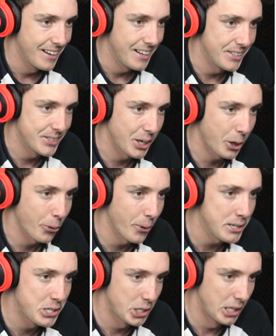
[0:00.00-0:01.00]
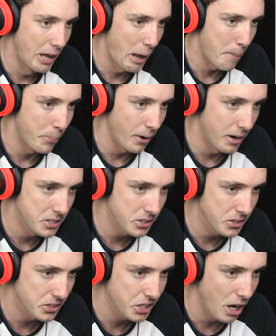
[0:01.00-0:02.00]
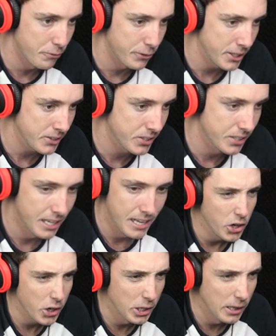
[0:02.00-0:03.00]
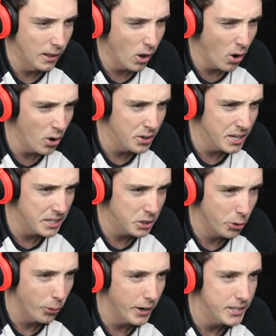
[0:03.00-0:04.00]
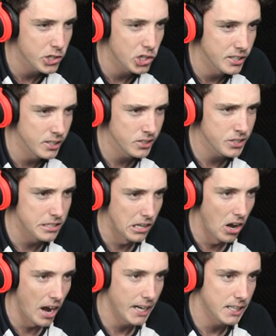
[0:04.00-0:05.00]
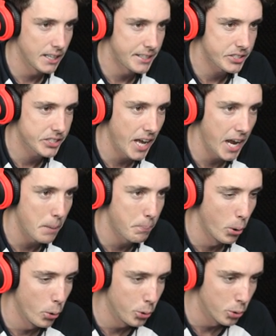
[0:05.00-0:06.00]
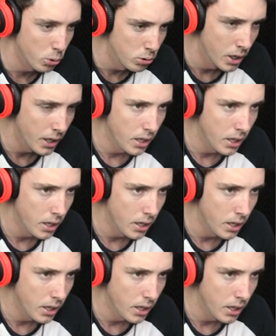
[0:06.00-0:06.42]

is the creature lab. I just discovered it. You can load in creatures like, let's say, a poodle,